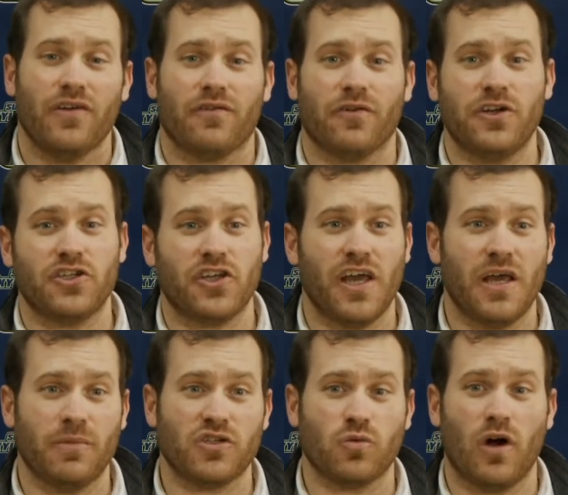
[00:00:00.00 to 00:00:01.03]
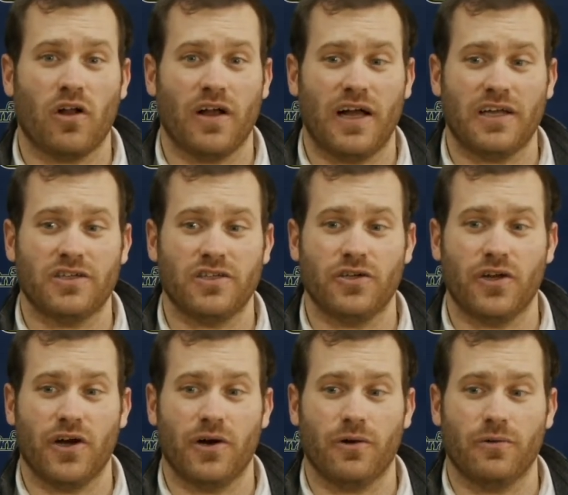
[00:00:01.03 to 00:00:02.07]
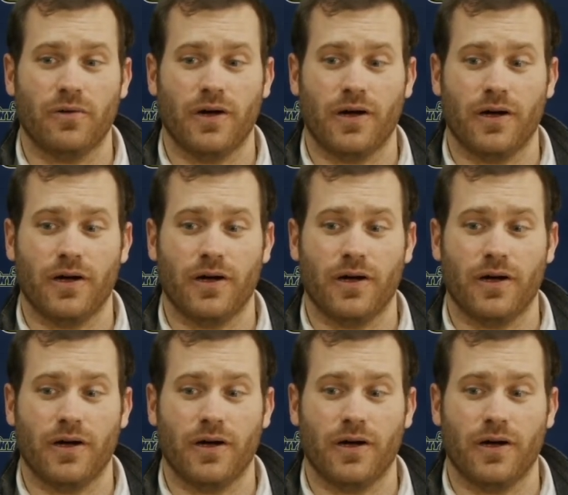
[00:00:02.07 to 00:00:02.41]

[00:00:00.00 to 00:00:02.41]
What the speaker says: for each game, as well as, you know,